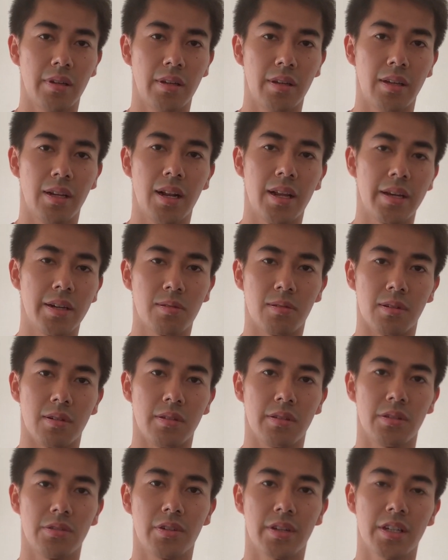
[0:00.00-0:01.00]
illegal.
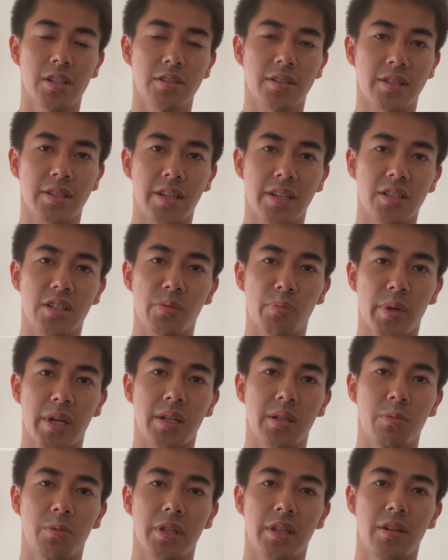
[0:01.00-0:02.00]
You cannot stay in
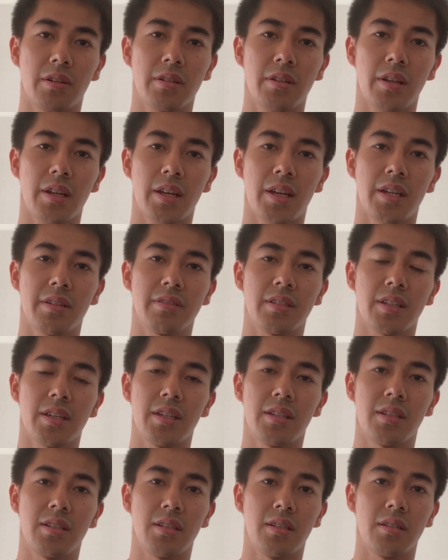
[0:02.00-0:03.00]
Japan without having
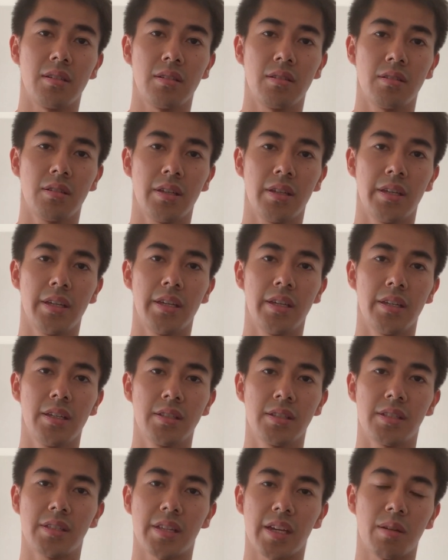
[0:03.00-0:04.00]
any
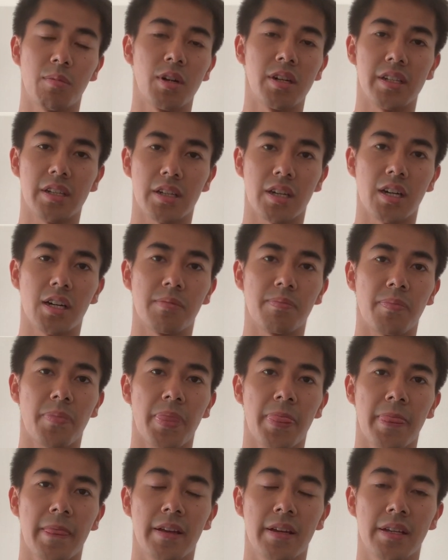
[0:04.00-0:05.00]
stable income.
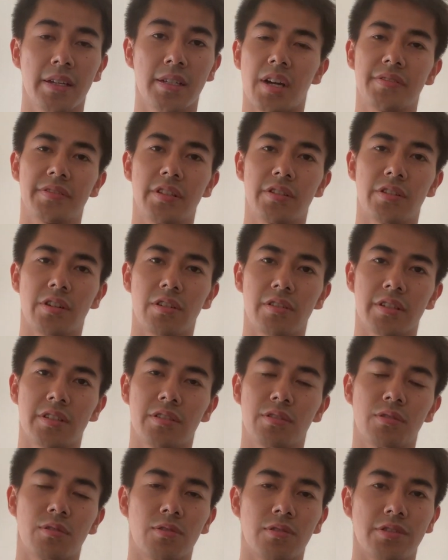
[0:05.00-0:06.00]
After talking
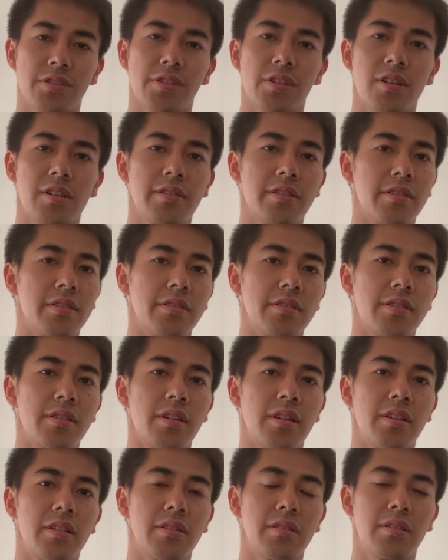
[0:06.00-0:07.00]
to consultants
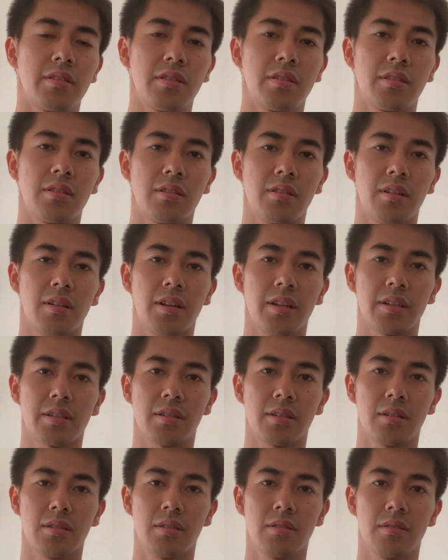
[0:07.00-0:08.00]
and like
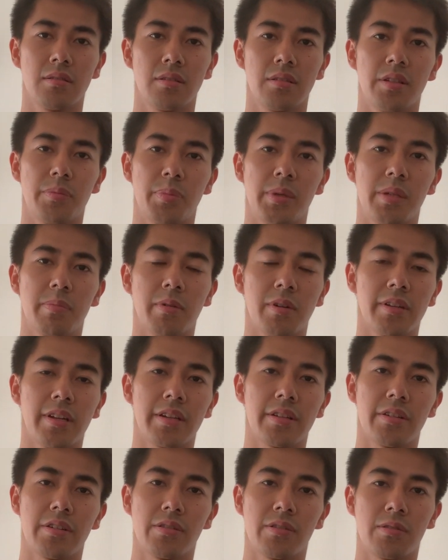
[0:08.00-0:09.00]
the people
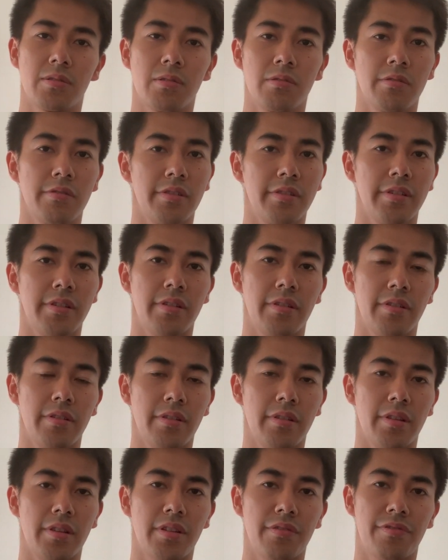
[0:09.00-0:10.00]
that know
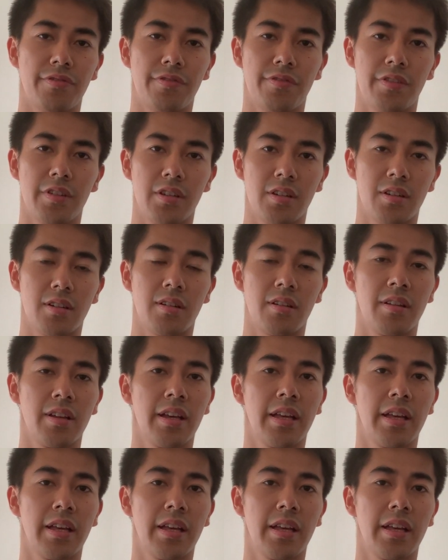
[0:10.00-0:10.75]
the field,